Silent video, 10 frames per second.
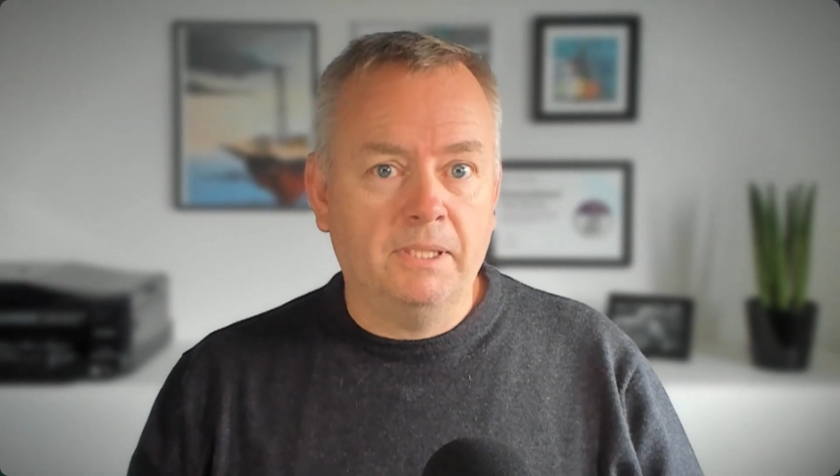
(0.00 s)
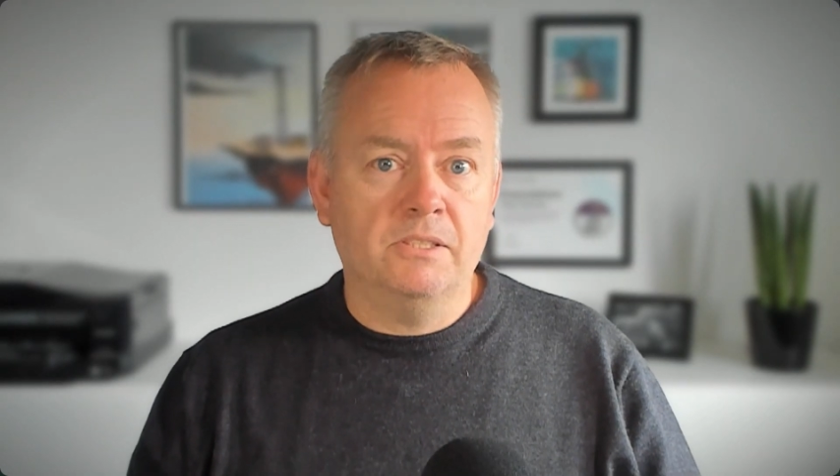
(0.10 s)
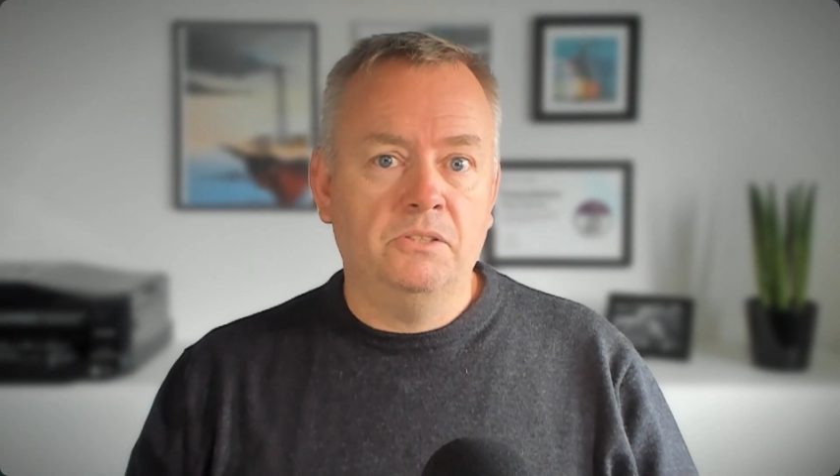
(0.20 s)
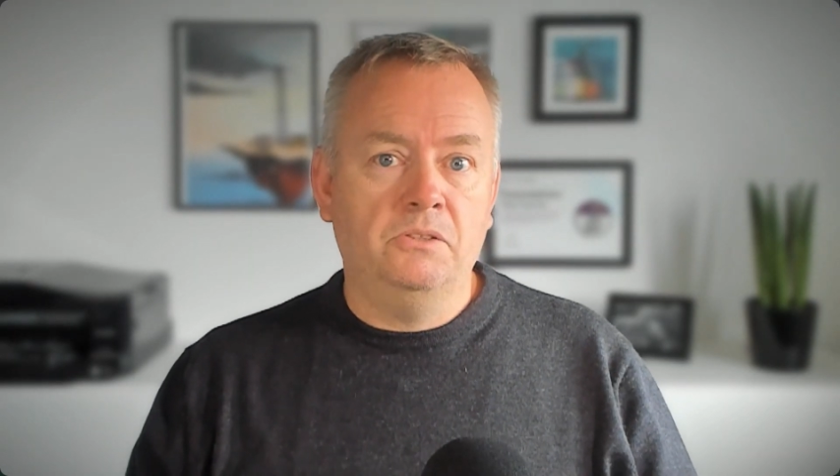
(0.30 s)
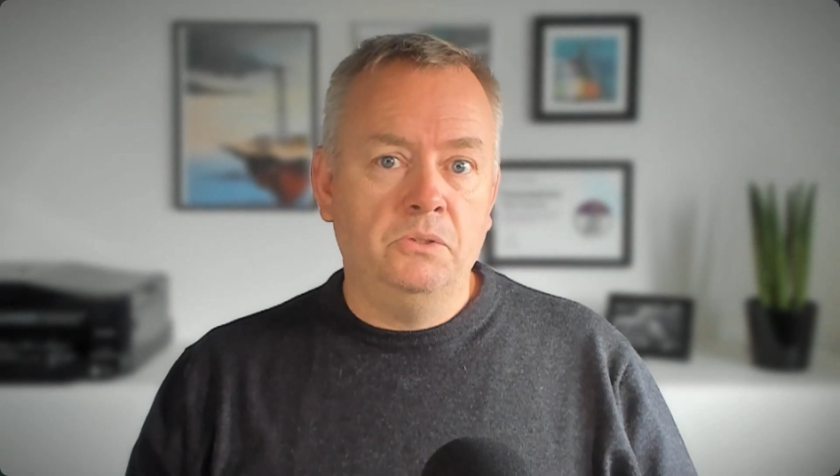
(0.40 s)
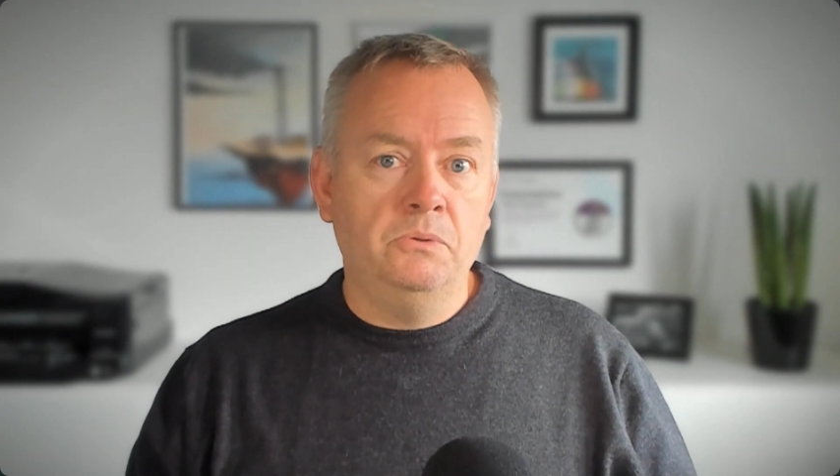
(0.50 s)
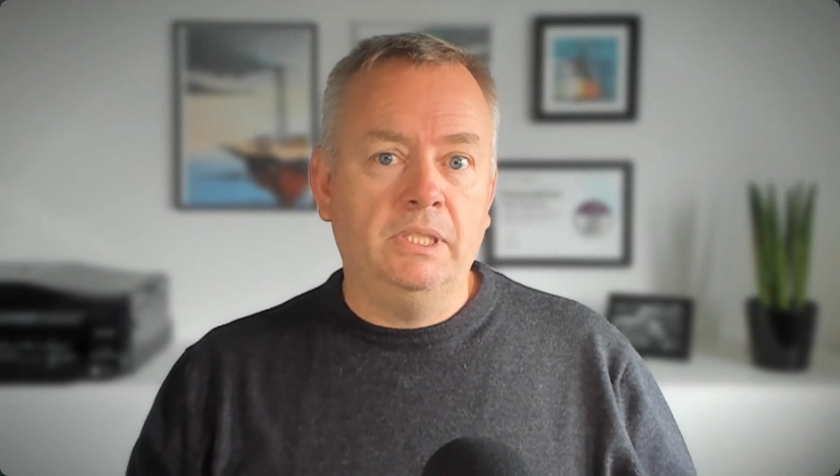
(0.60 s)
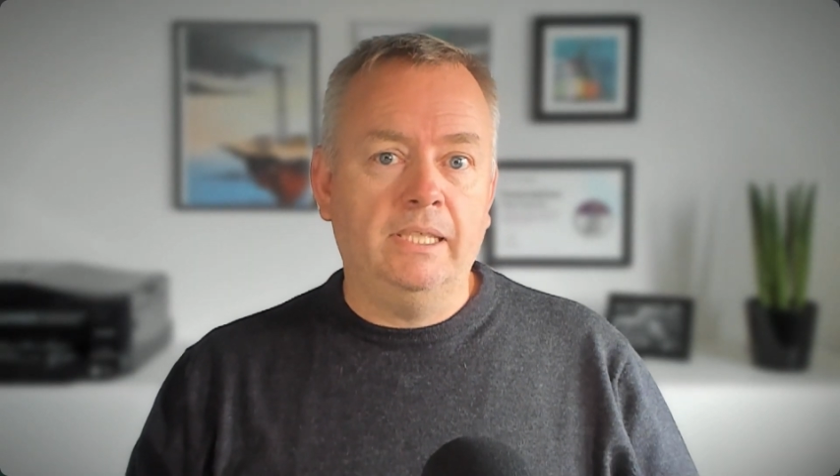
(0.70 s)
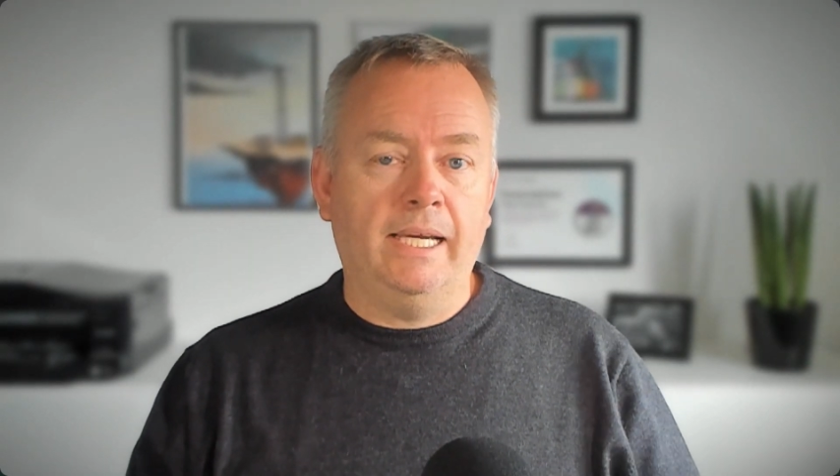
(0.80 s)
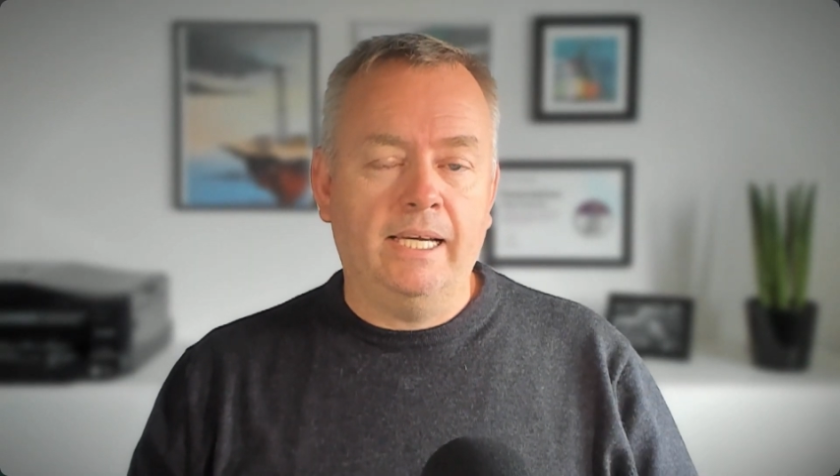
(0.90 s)
because you do
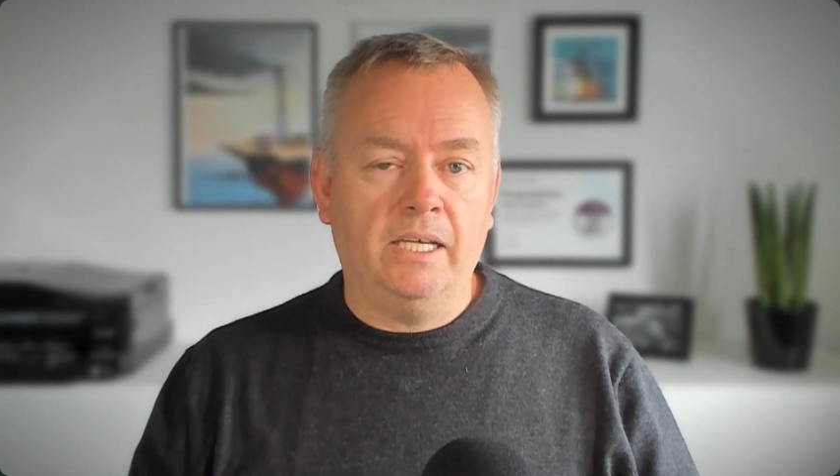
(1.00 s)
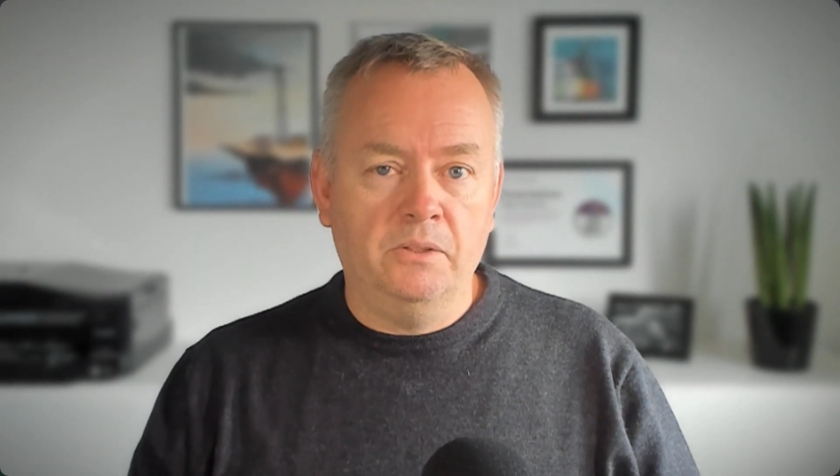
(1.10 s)
need AI